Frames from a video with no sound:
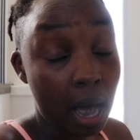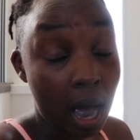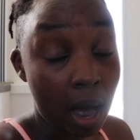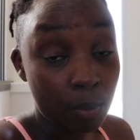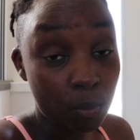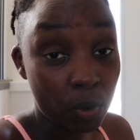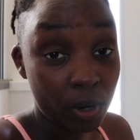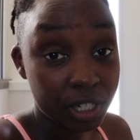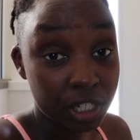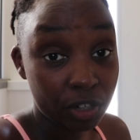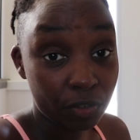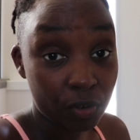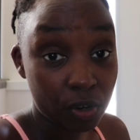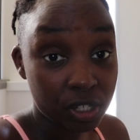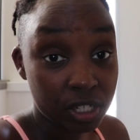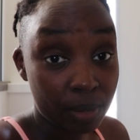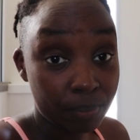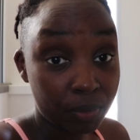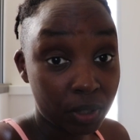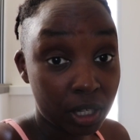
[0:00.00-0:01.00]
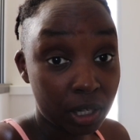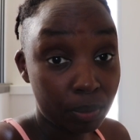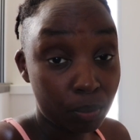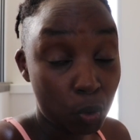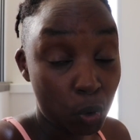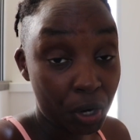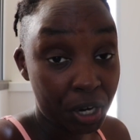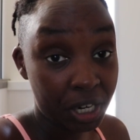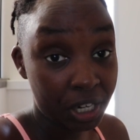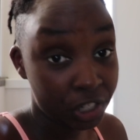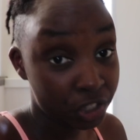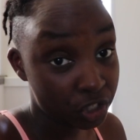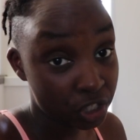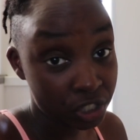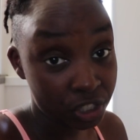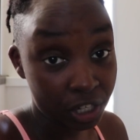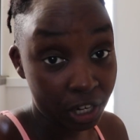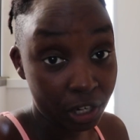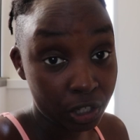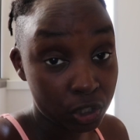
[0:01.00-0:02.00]
i'm waiting for something more
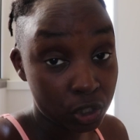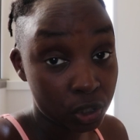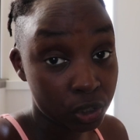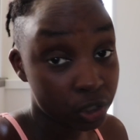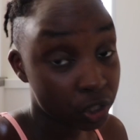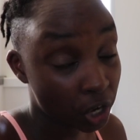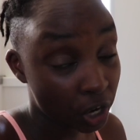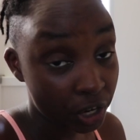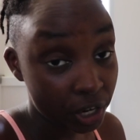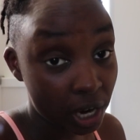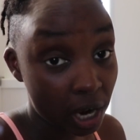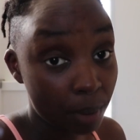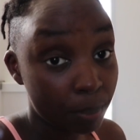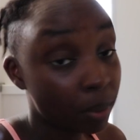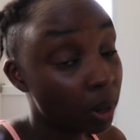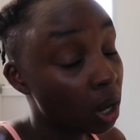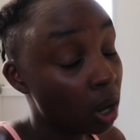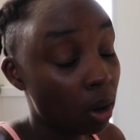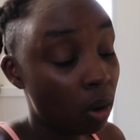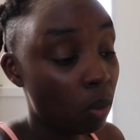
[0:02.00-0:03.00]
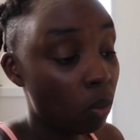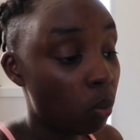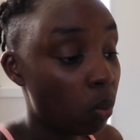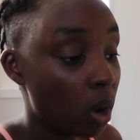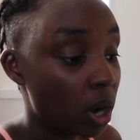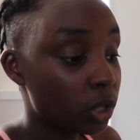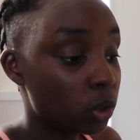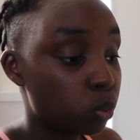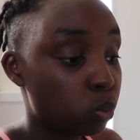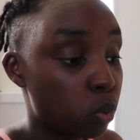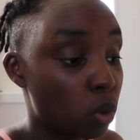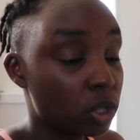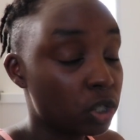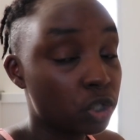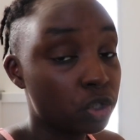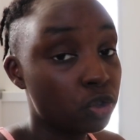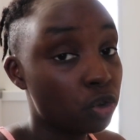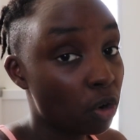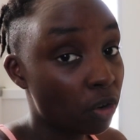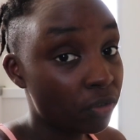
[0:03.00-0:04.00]
interesting to turn up what
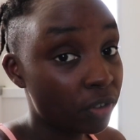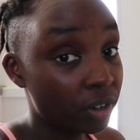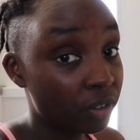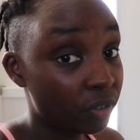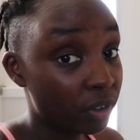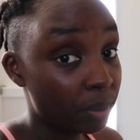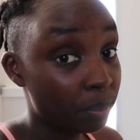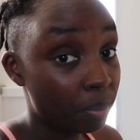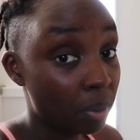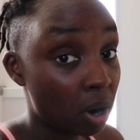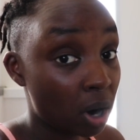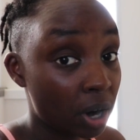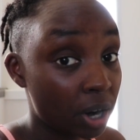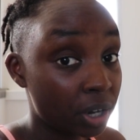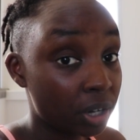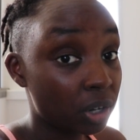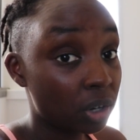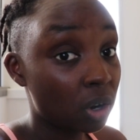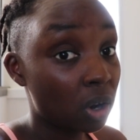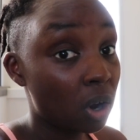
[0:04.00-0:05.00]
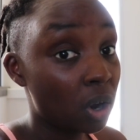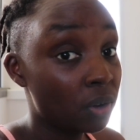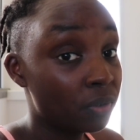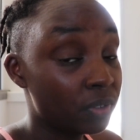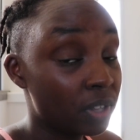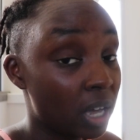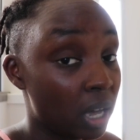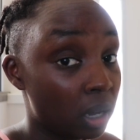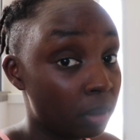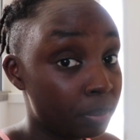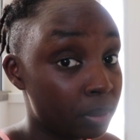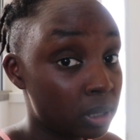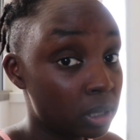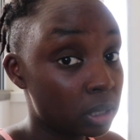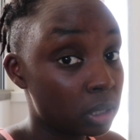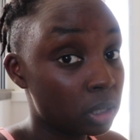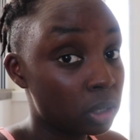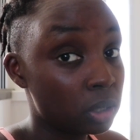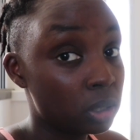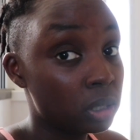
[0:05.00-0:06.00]
was your favorite part of the
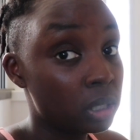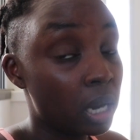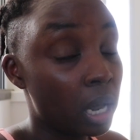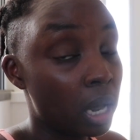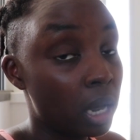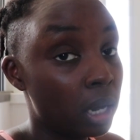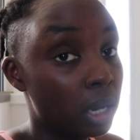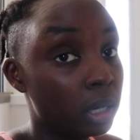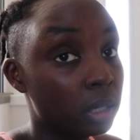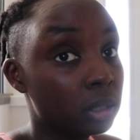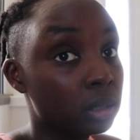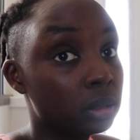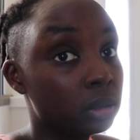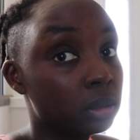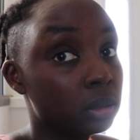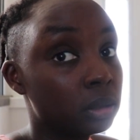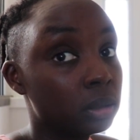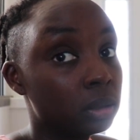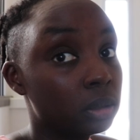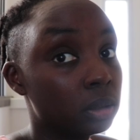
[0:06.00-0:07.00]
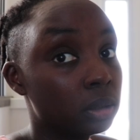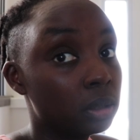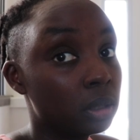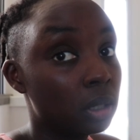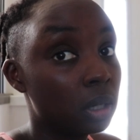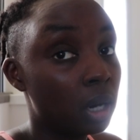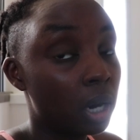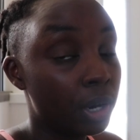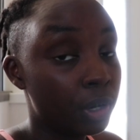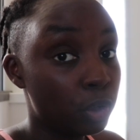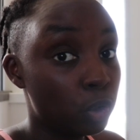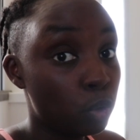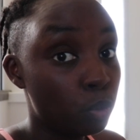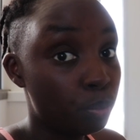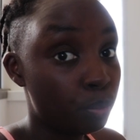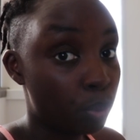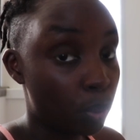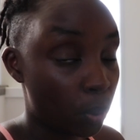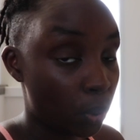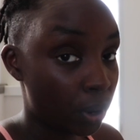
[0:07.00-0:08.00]
episode and are you
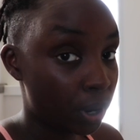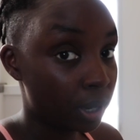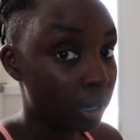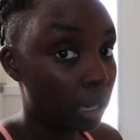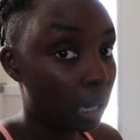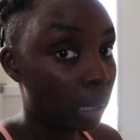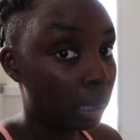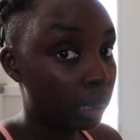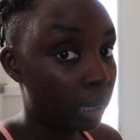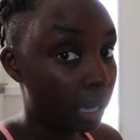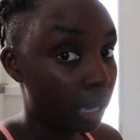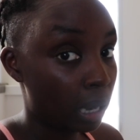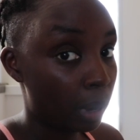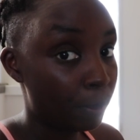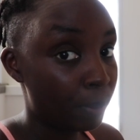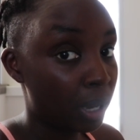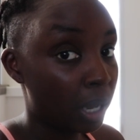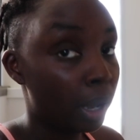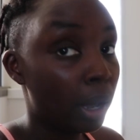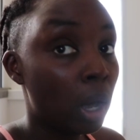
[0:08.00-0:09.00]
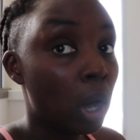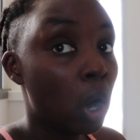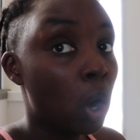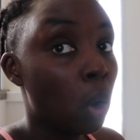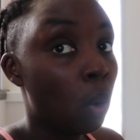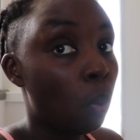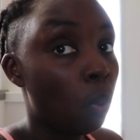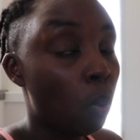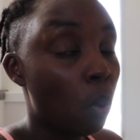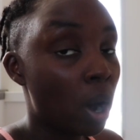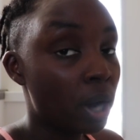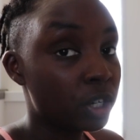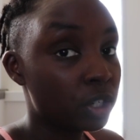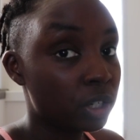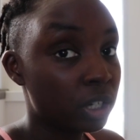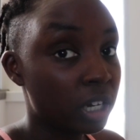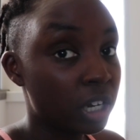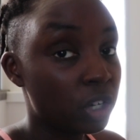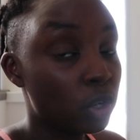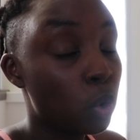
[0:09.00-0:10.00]
bored like me what
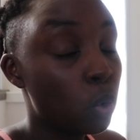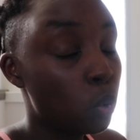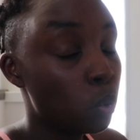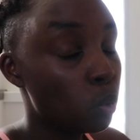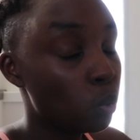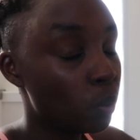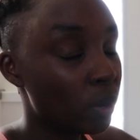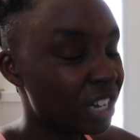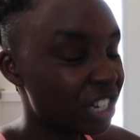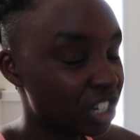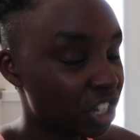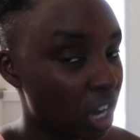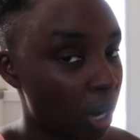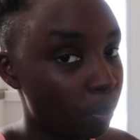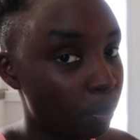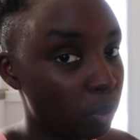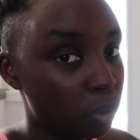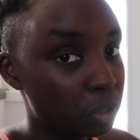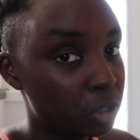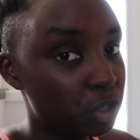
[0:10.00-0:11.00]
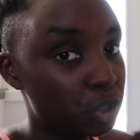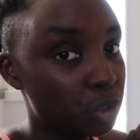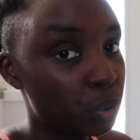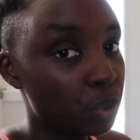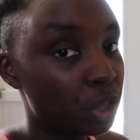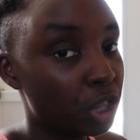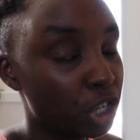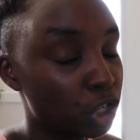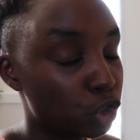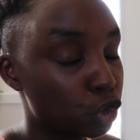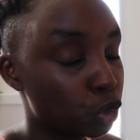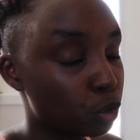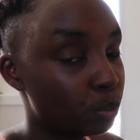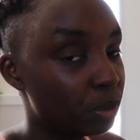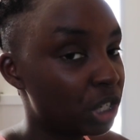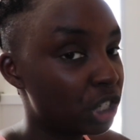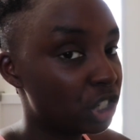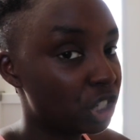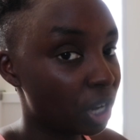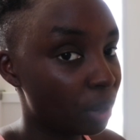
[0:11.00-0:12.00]
who which couple do you think should
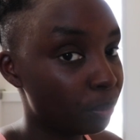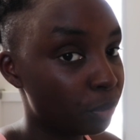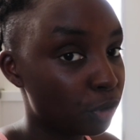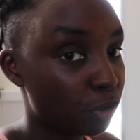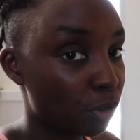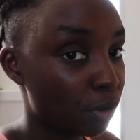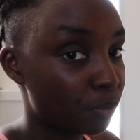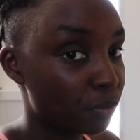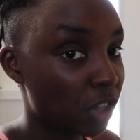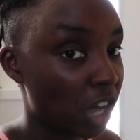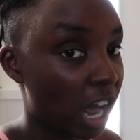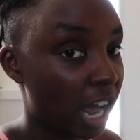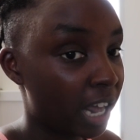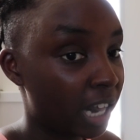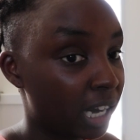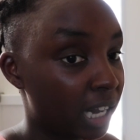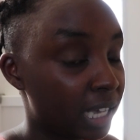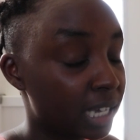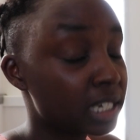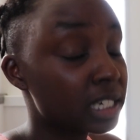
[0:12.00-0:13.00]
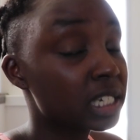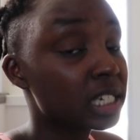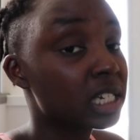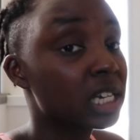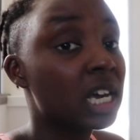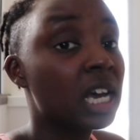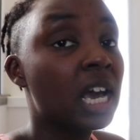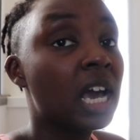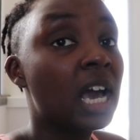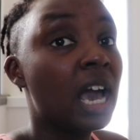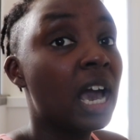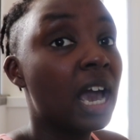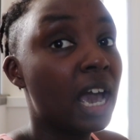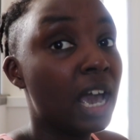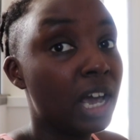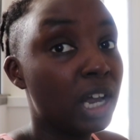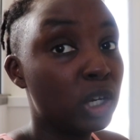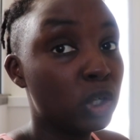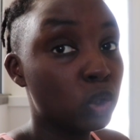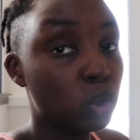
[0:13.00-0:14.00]
be dumped from the island
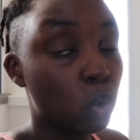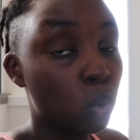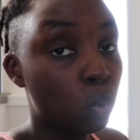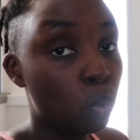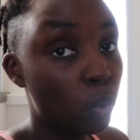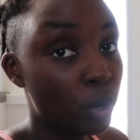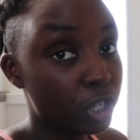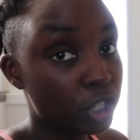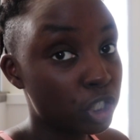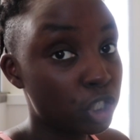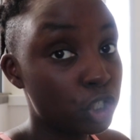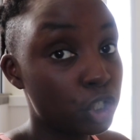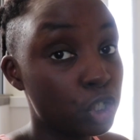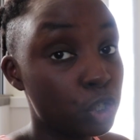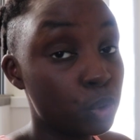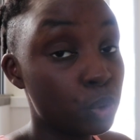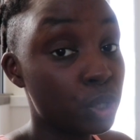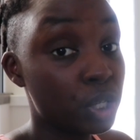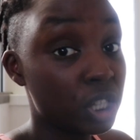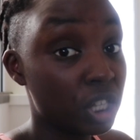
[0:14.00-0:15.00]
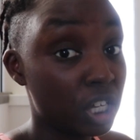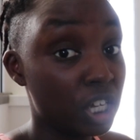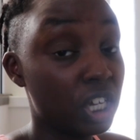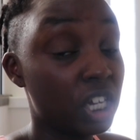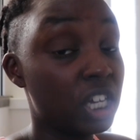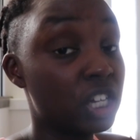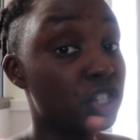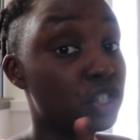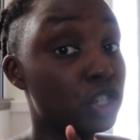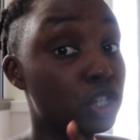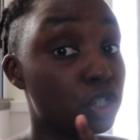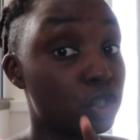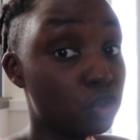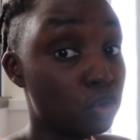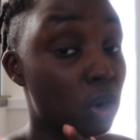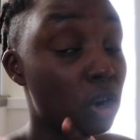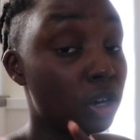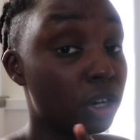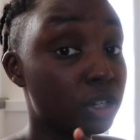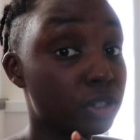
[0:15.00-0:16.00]
and which do you think is the
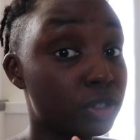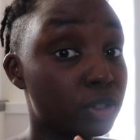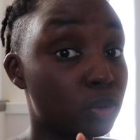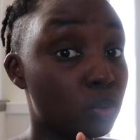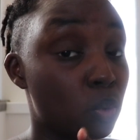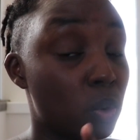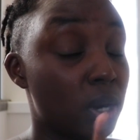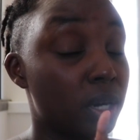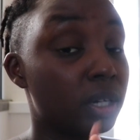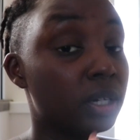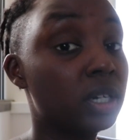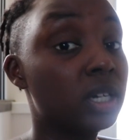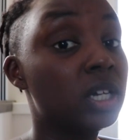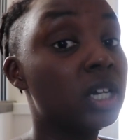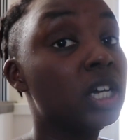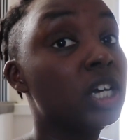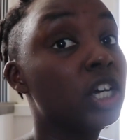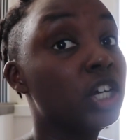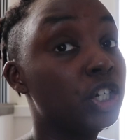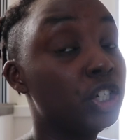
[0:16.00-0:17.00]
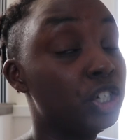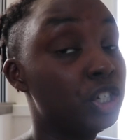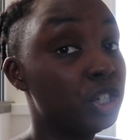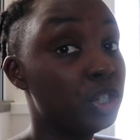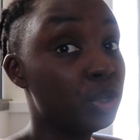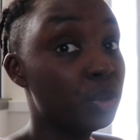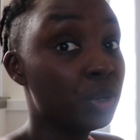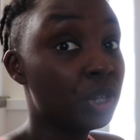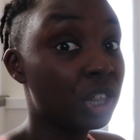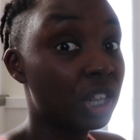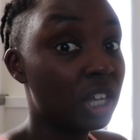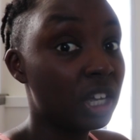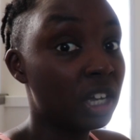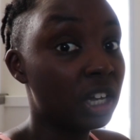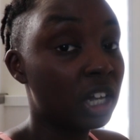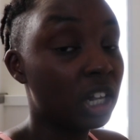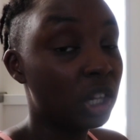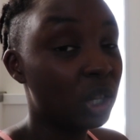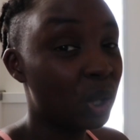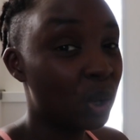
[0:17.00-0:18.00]
strongest one do you
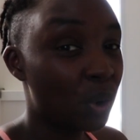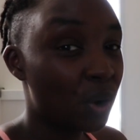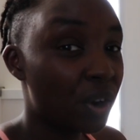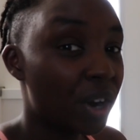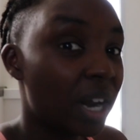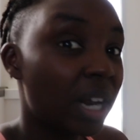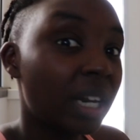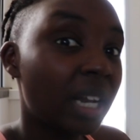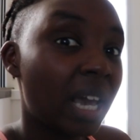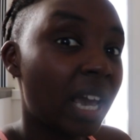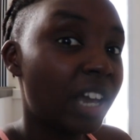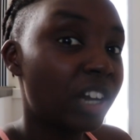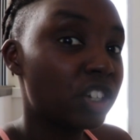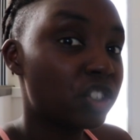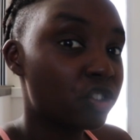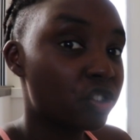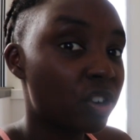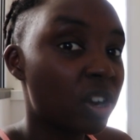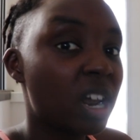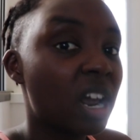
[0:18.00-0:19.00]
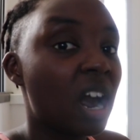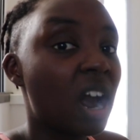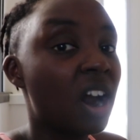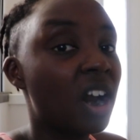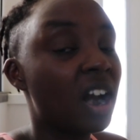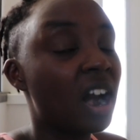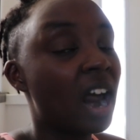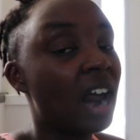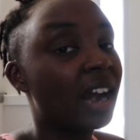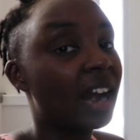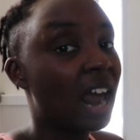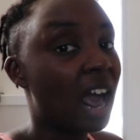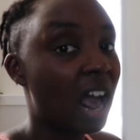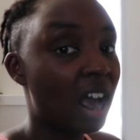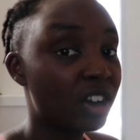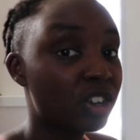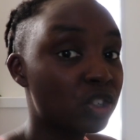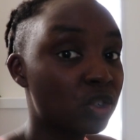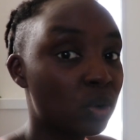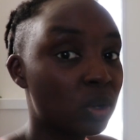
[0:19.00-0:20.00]
think lauren and trey are an
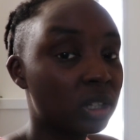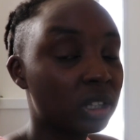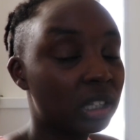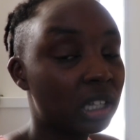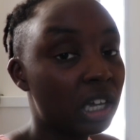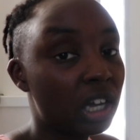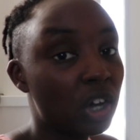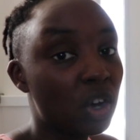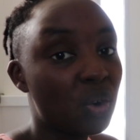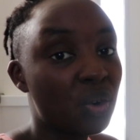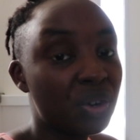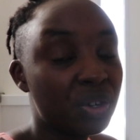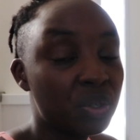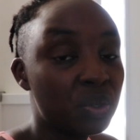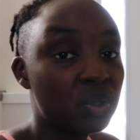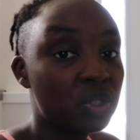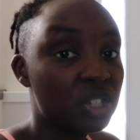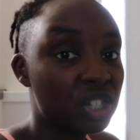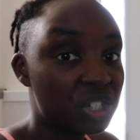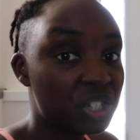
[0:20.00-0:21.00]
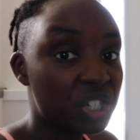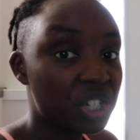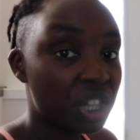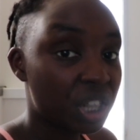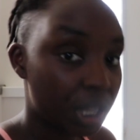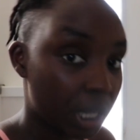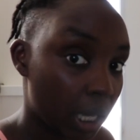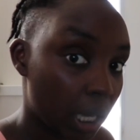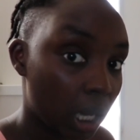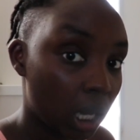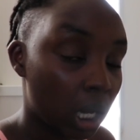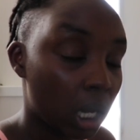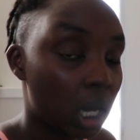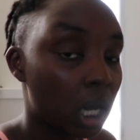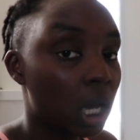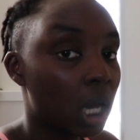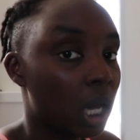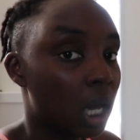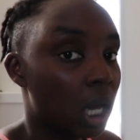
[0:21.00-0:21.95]
actual thing or you just think